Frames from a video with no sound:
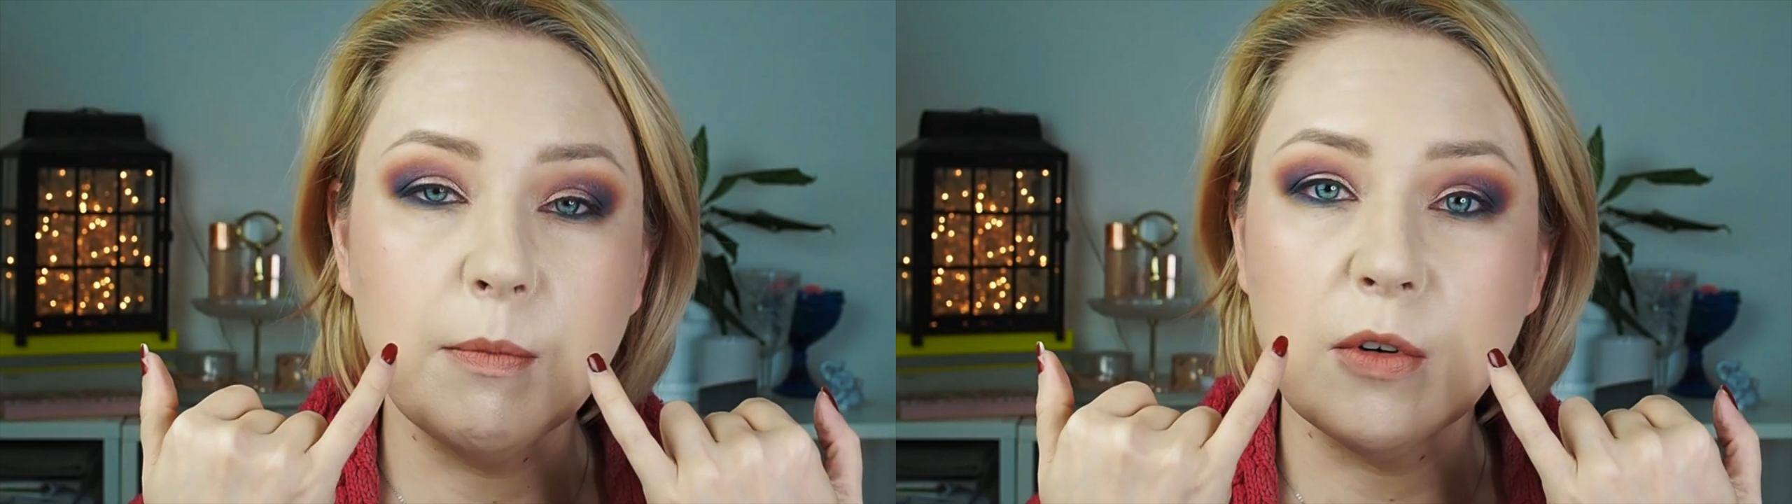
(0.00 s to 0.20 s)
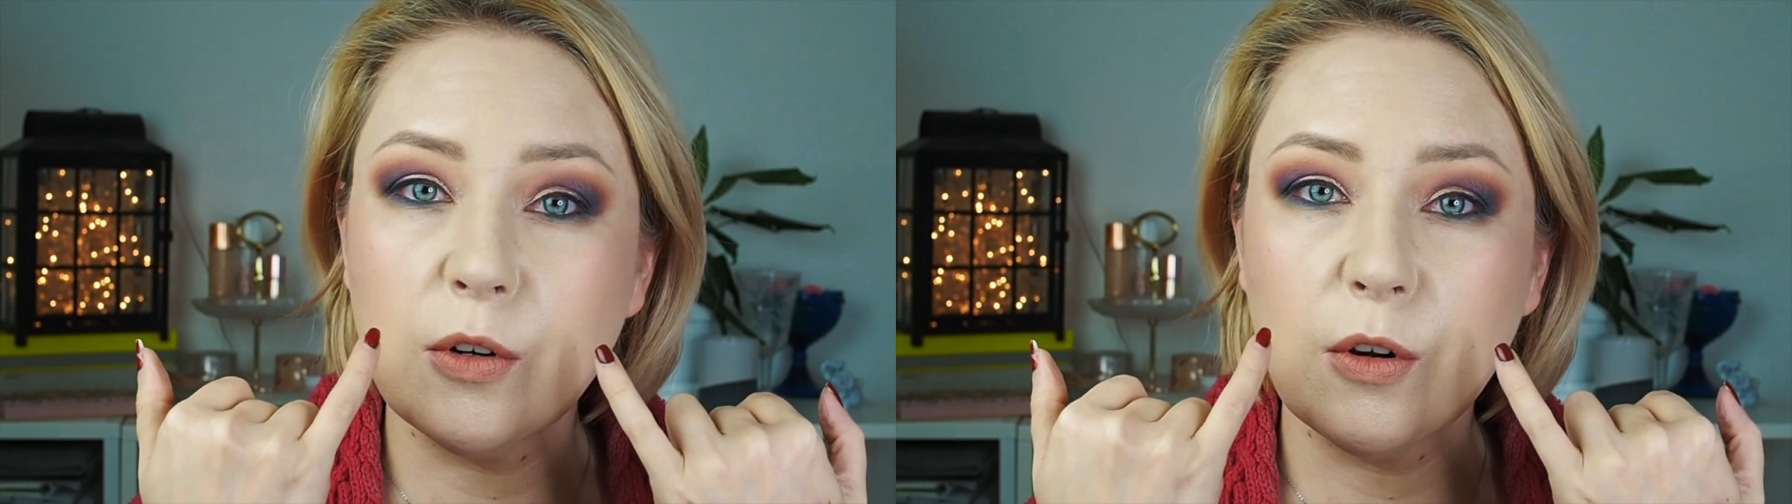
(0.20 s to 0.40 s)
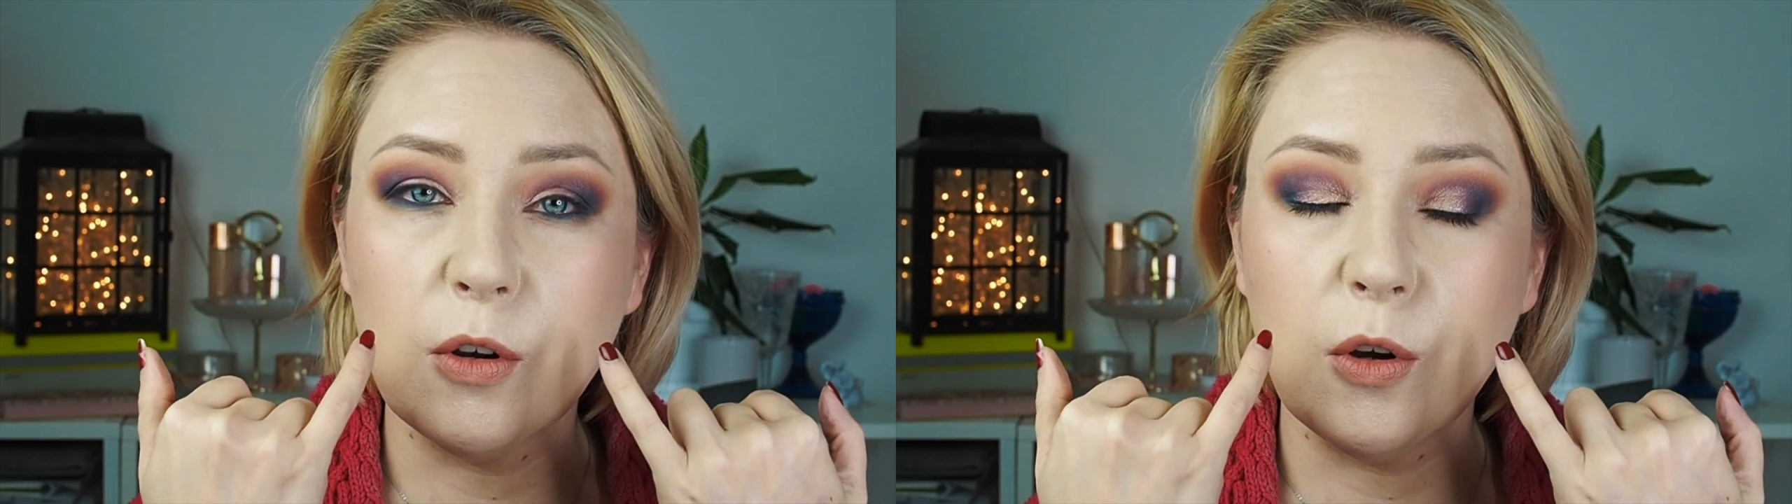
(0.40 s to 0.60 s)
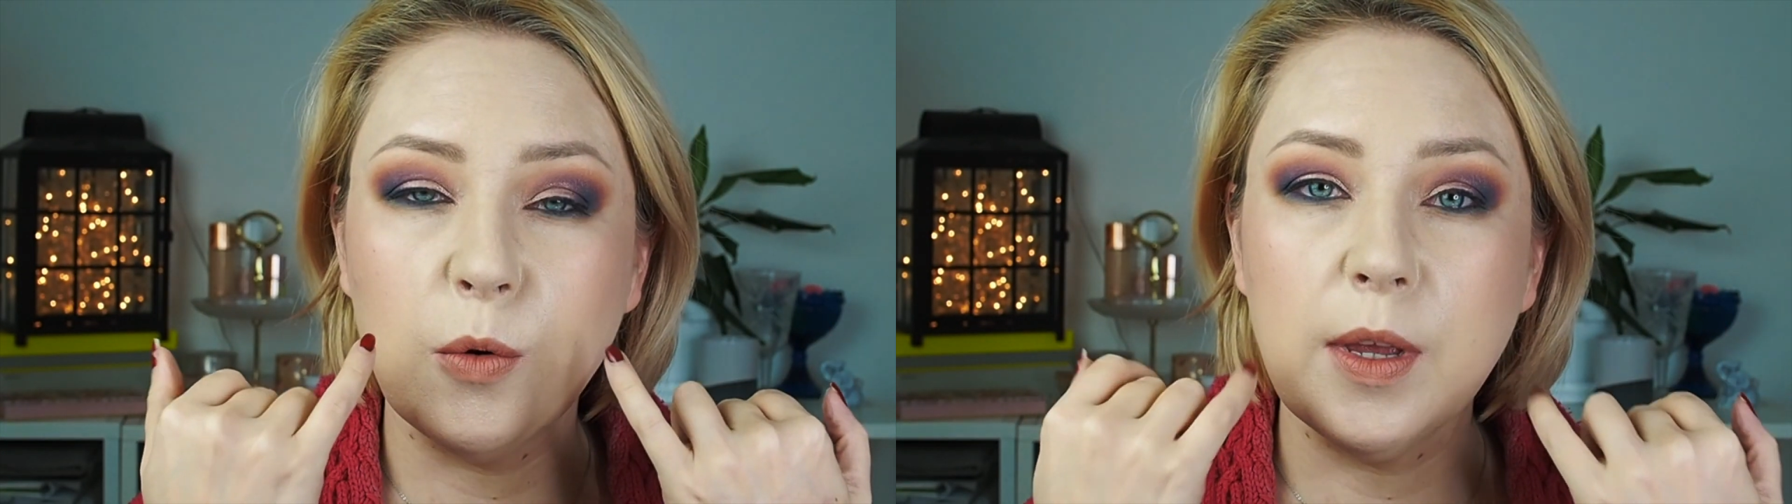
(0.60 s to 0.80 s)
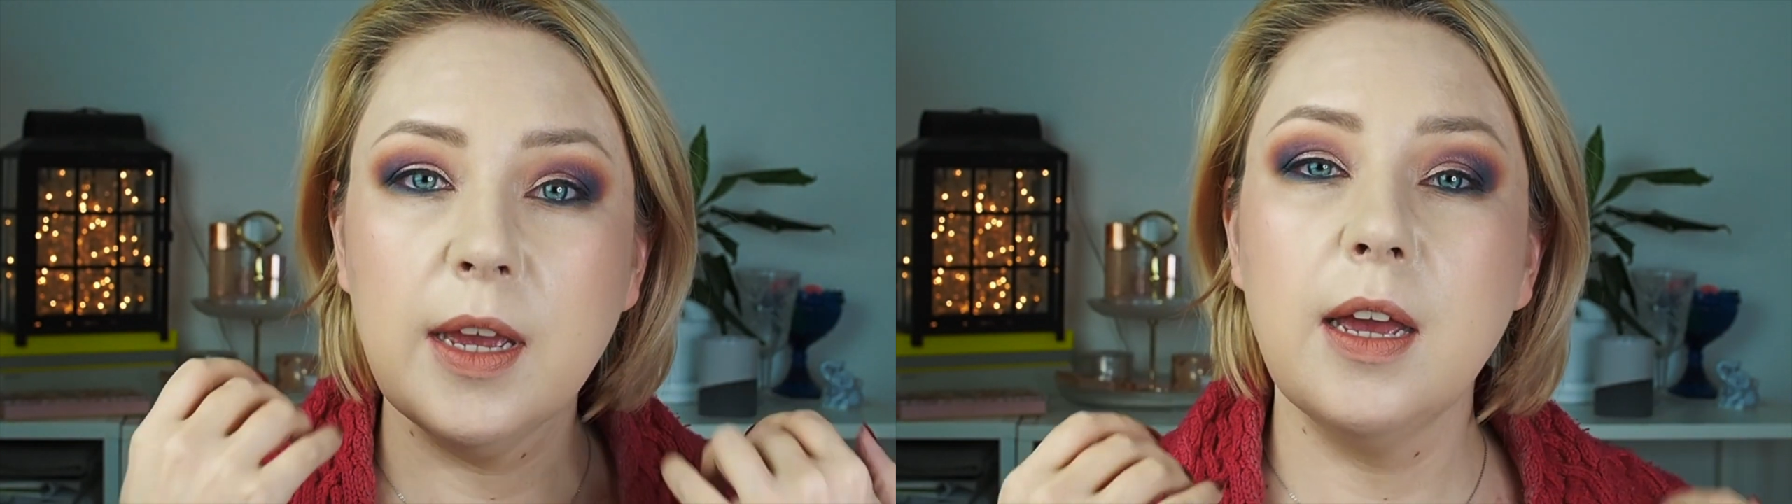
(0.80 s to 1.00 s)
more
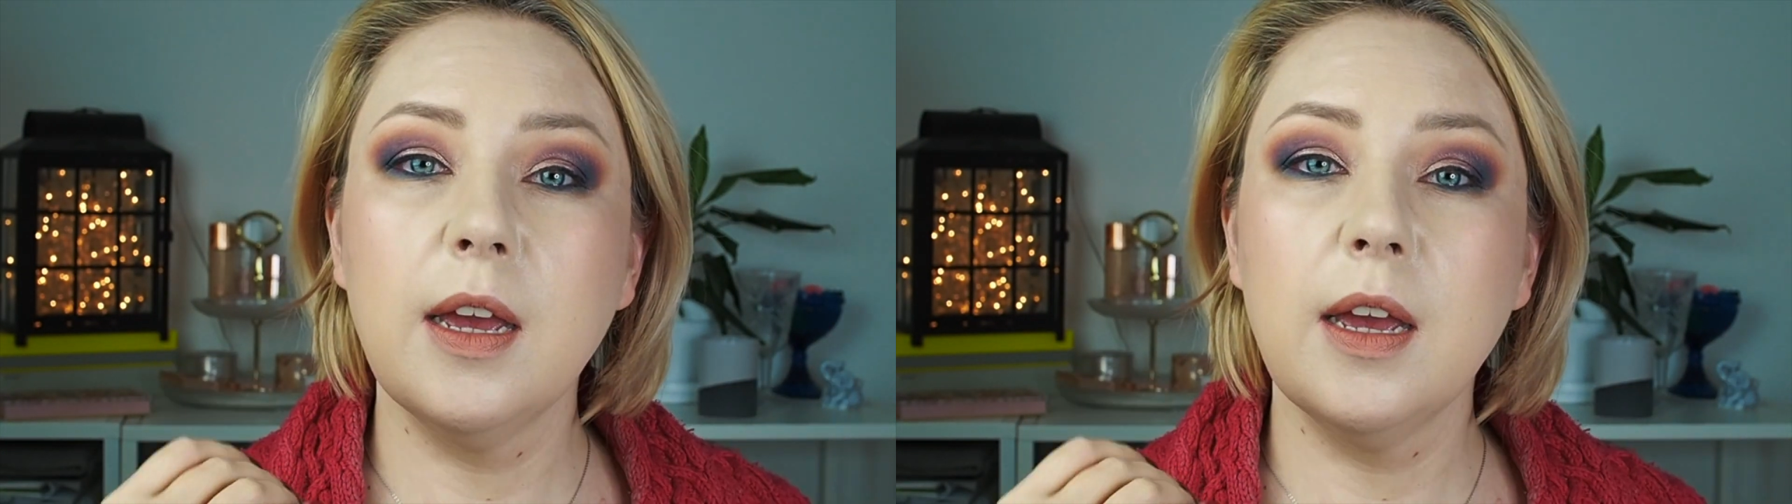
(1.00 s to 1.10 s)
glowy.